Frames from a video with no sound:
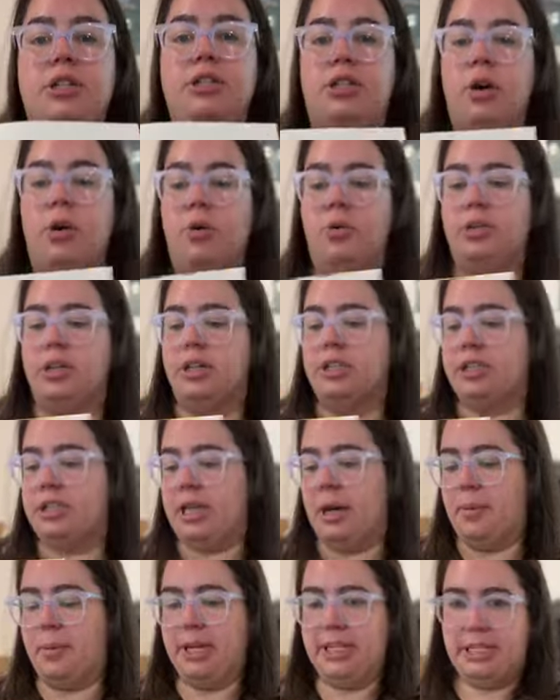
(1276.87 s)
So
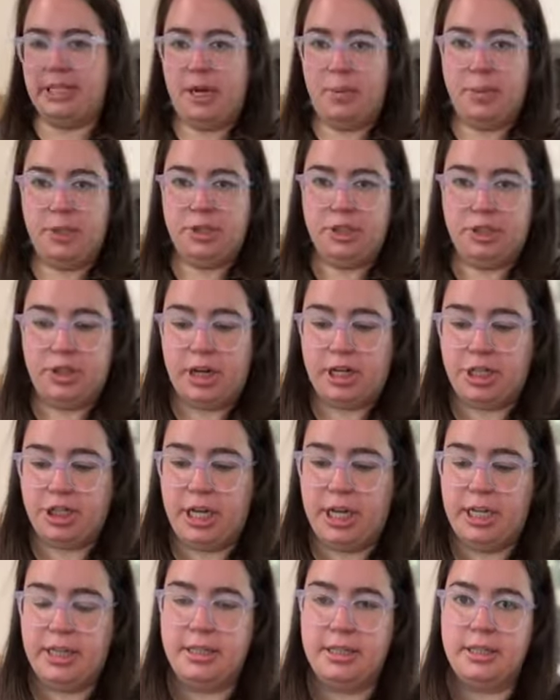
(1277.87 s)
there's step-by-step
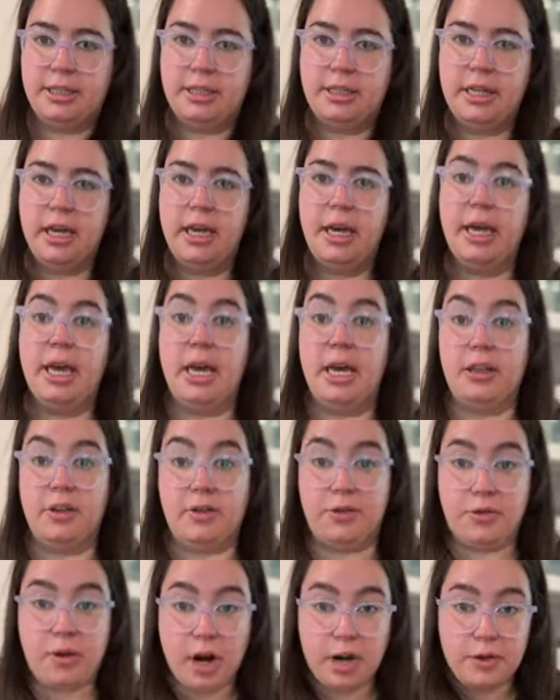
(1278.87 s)
instructions in
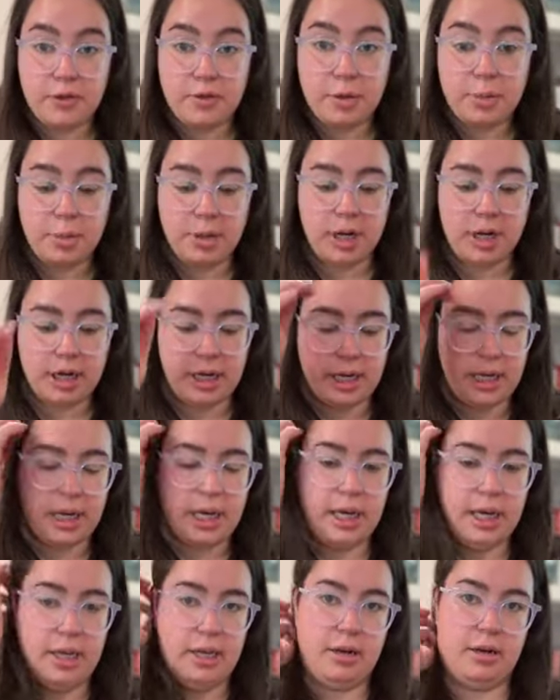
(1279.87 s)
the front of the book,
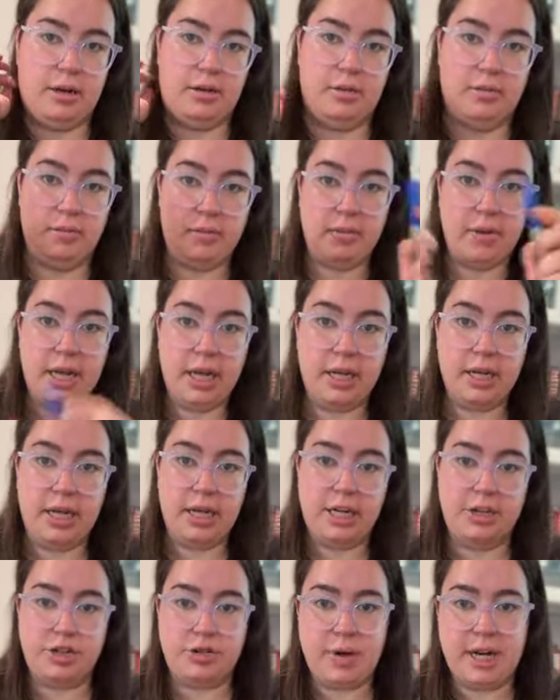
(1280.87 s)
in
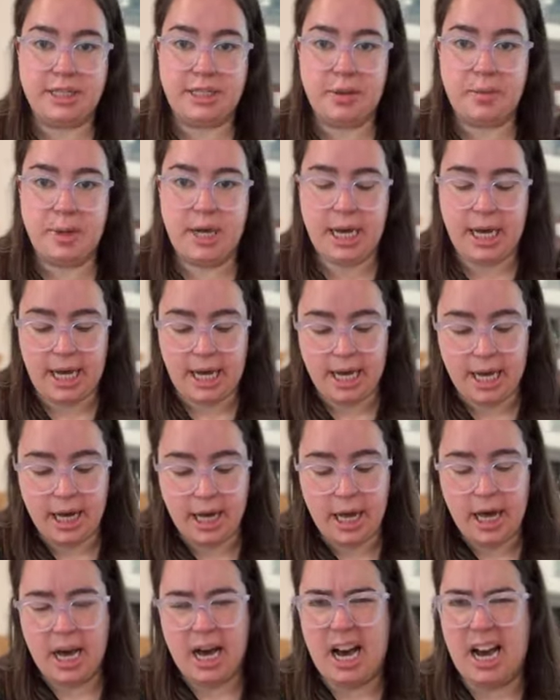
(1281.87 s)
each recipe.